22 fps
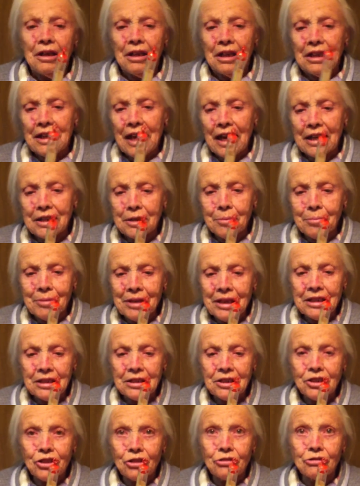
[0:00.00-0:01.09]
it had to be at
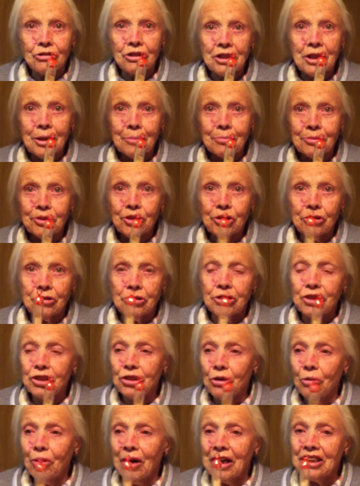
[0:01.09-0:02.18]
a certain temperature, and
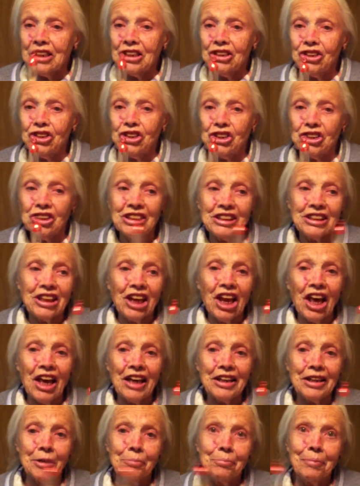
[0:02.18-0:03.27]
so I could just
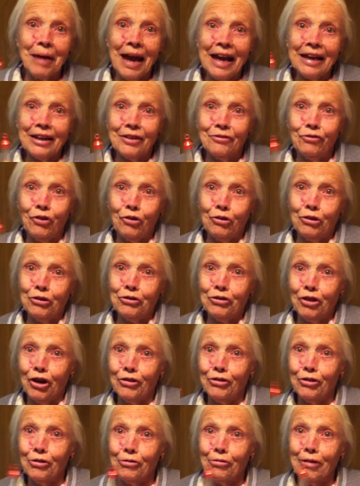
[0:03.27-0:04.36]
slide it back and forth
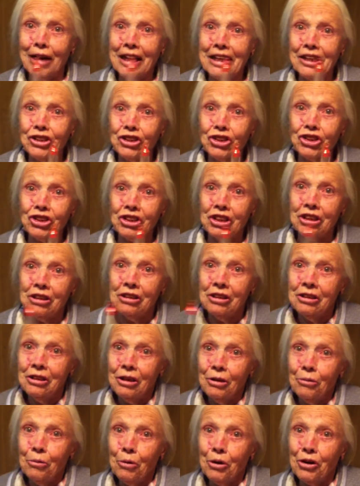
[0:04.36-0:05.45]
on the range to
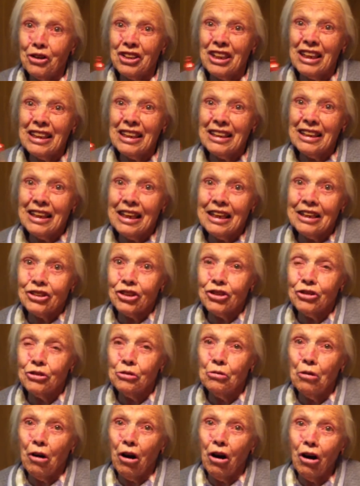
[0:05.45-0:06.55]
where it didn't get
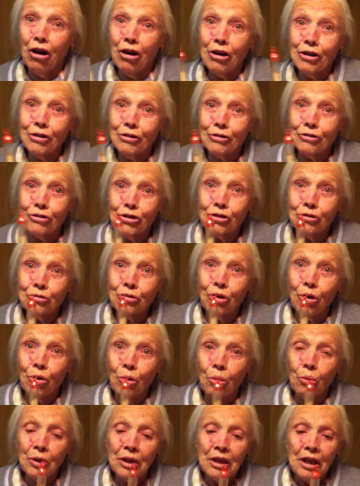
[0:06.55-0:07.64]
too hot or too
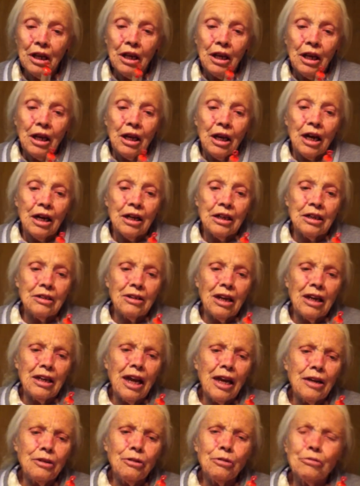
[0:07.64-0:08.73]
cold. And
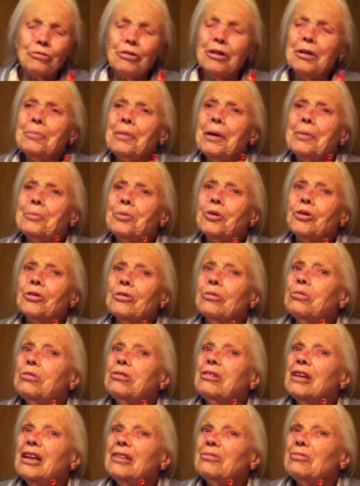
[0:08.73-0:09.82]
I don't remember
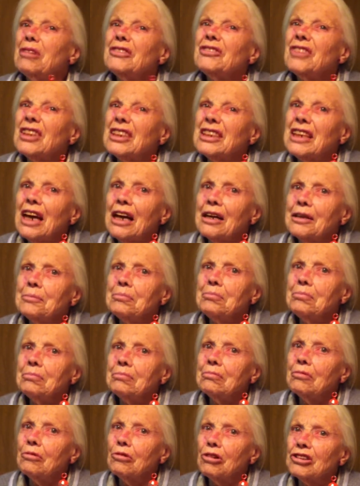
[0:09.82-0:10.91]
what the time
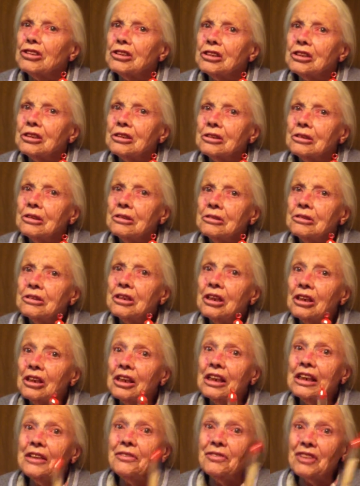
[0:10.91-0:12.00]
was to
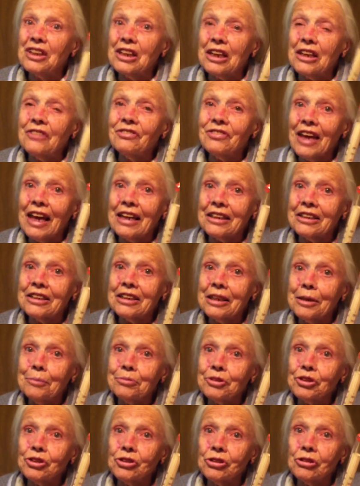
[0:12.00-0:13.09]
leave it at that
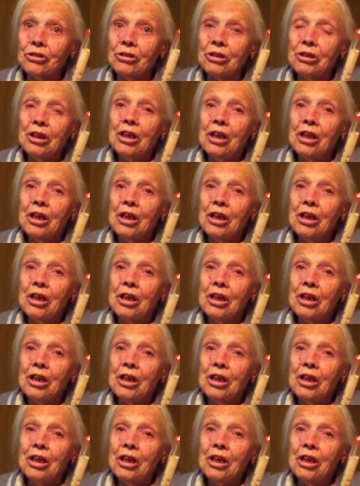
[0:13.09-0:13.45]
temperature.